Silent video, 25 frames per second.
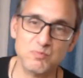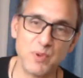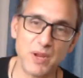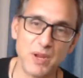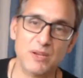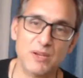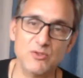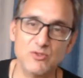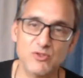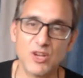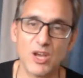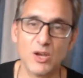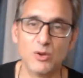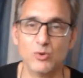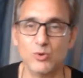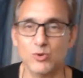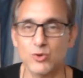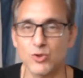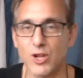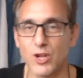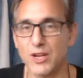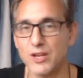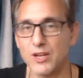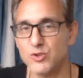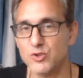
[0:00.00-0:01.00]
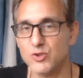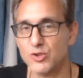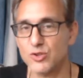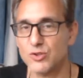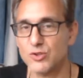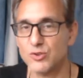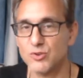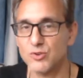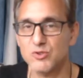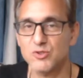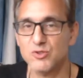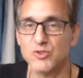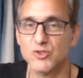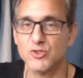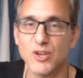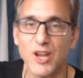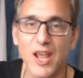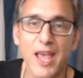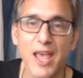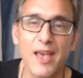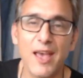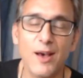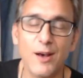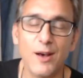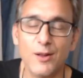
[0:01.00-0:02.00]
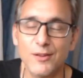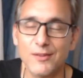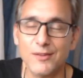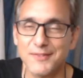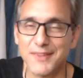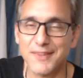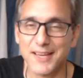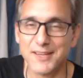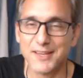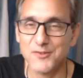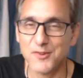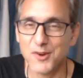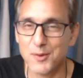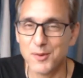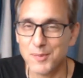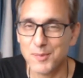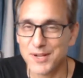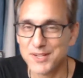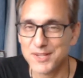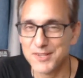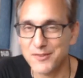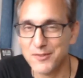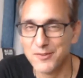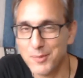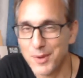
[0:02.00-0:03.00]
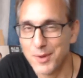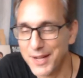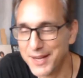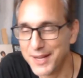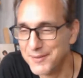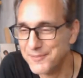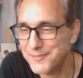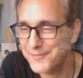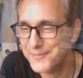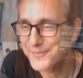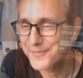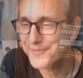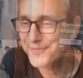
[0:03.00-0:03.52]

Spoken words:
big soundstage and scale. Thanks very much, everybody.